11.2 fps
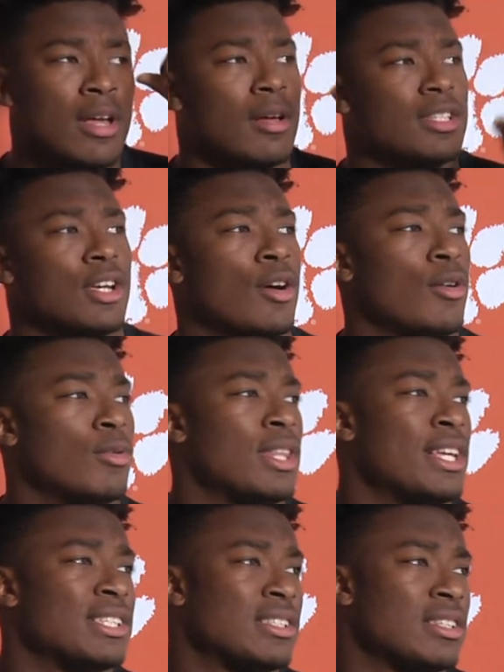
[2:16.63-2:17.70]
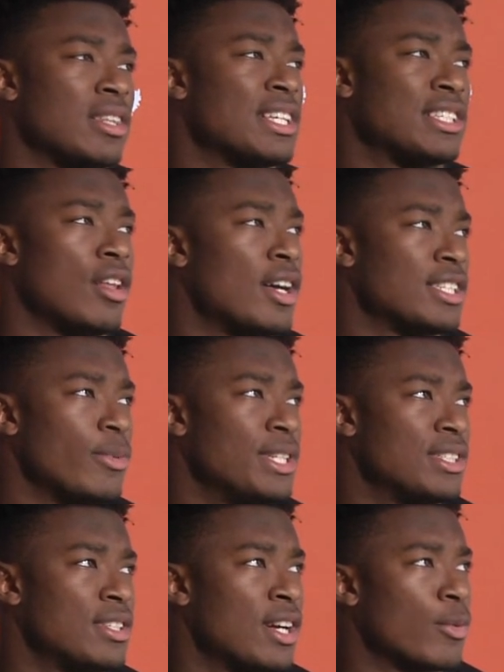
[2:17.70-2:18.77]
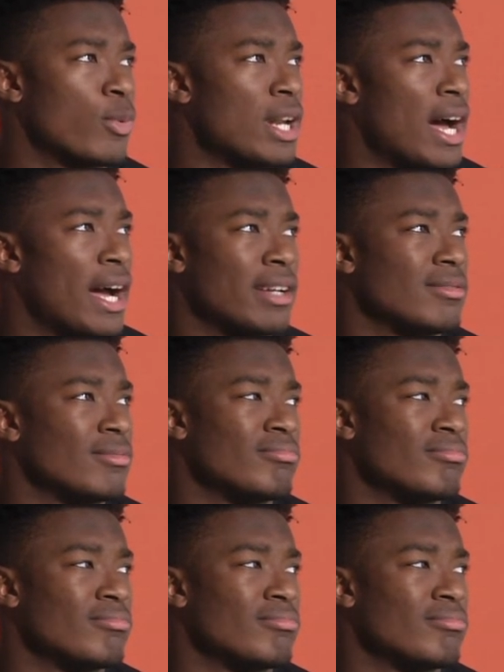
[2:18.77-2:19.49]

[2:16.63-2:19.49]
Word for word: So this this loss that we just took, we're not.